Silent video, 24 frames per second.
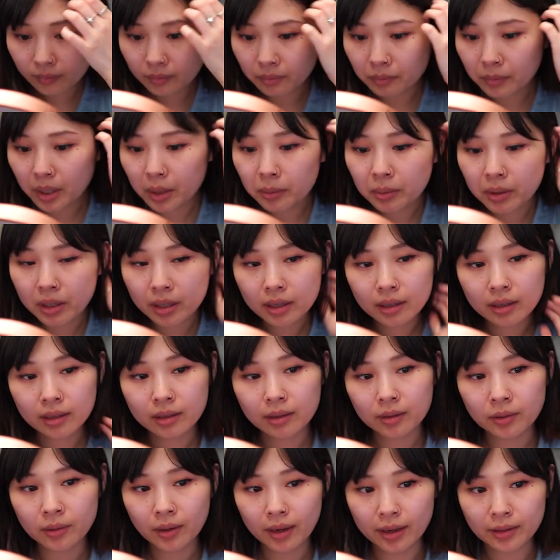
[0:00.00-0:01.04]
Maybe
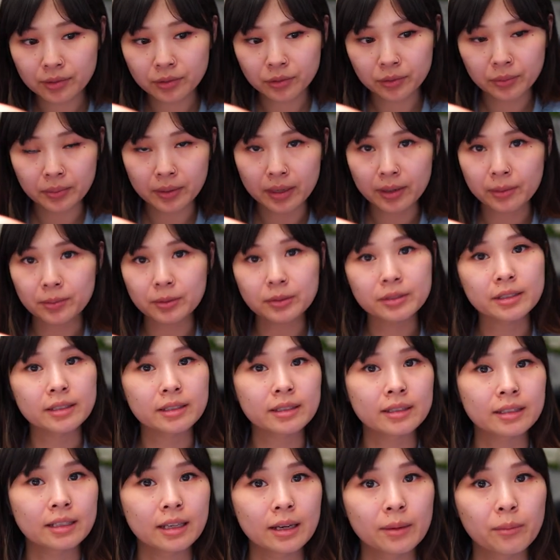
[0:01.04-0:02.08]
you guys would be able to
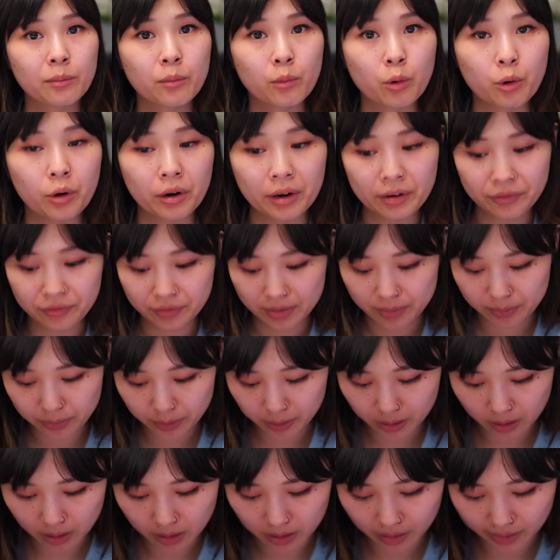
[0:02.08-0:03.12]
see it more if I
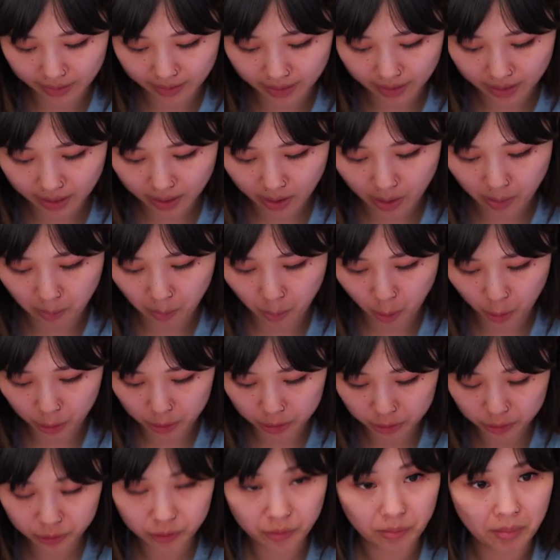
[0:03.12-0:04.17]
put on like a more
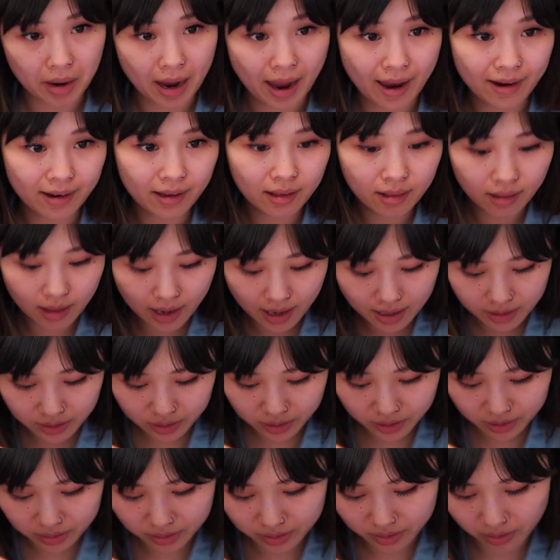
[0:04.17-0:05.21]
dramatic
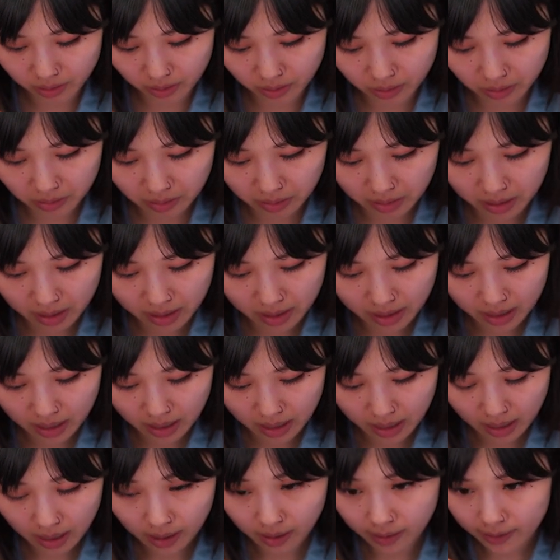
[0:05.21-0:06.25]
lash, so
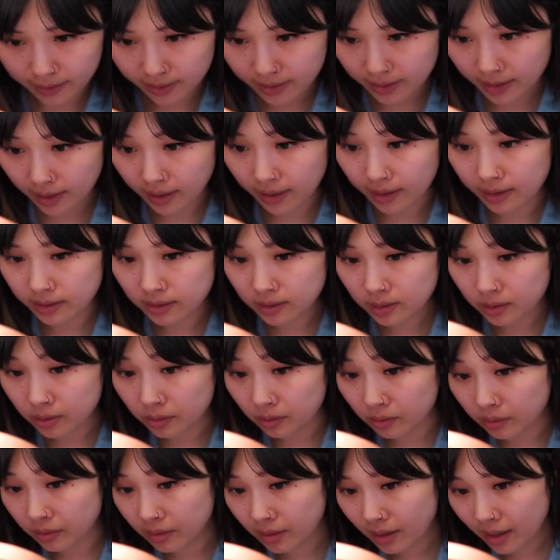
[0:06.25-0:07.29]
I can
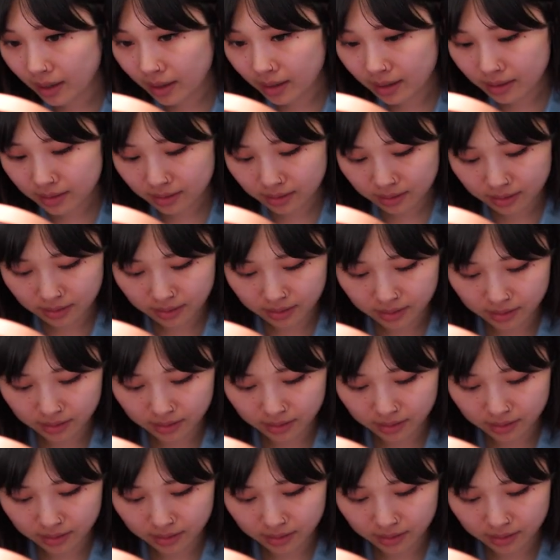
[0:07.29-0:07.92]
do that.